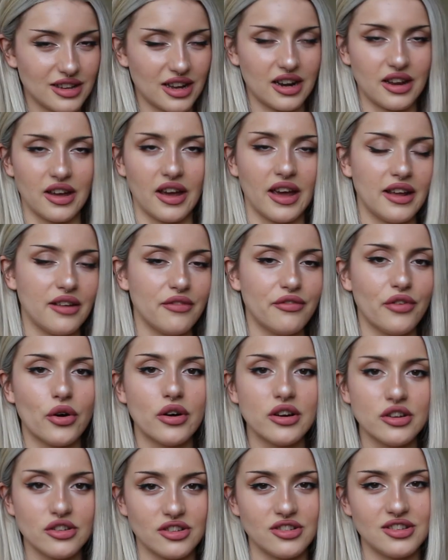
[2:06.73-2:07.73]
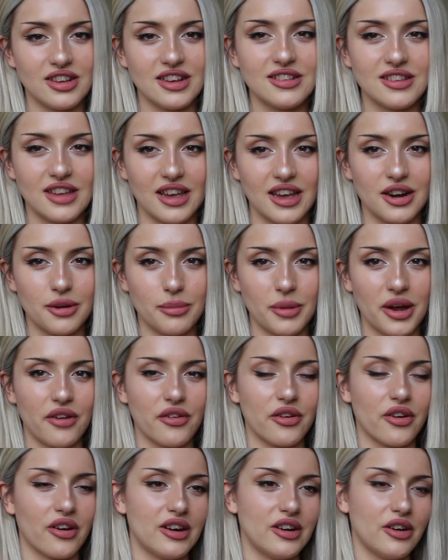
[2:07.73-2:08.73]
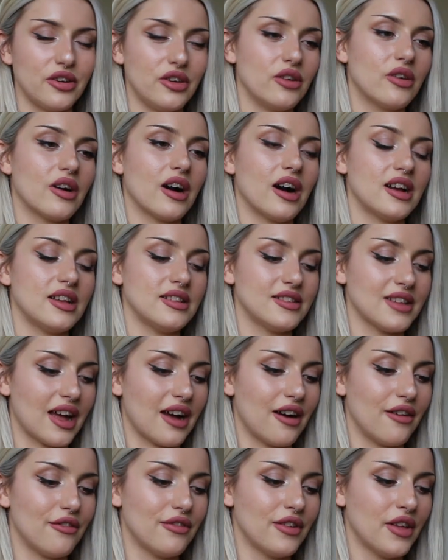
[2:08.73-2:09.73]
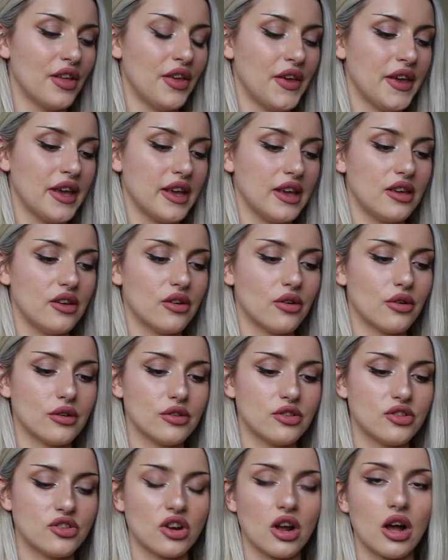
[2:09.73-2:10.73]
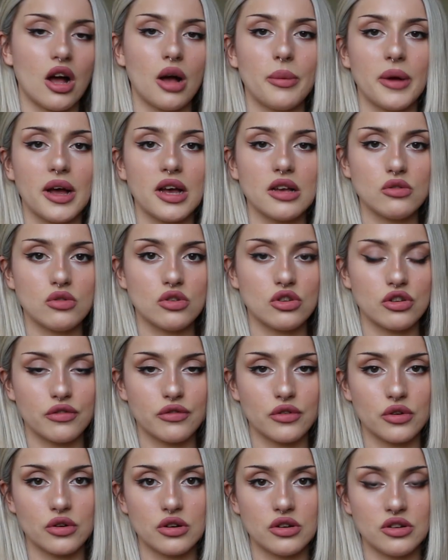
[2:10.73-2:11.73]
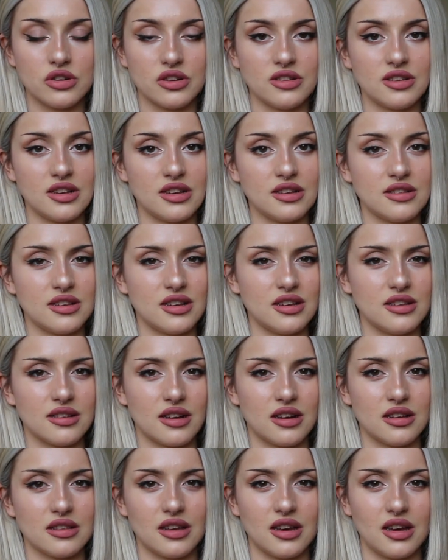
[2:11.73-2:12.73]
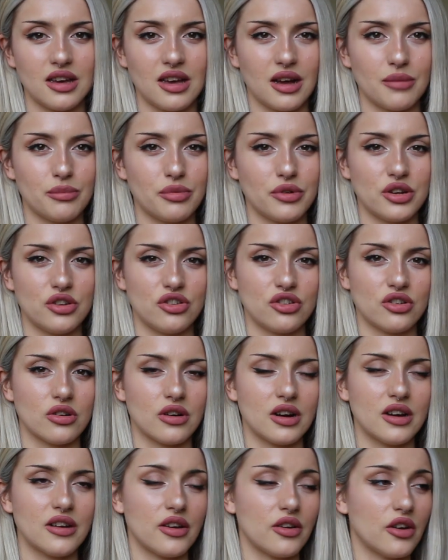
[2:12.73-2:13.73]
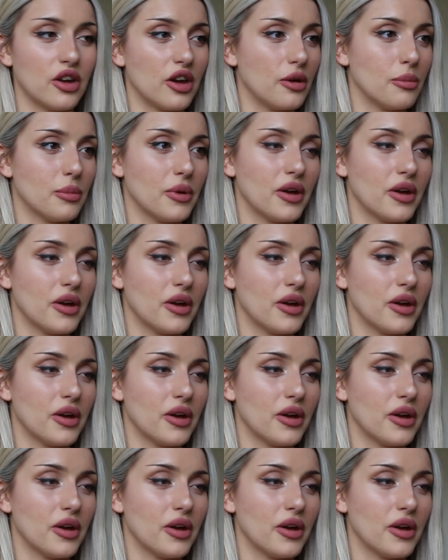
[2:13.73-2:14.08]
Anyway, 400cc in America, I know you guys have your starter bikes, which are 400cc's, aren't they? I'm pretty sure, I don't know.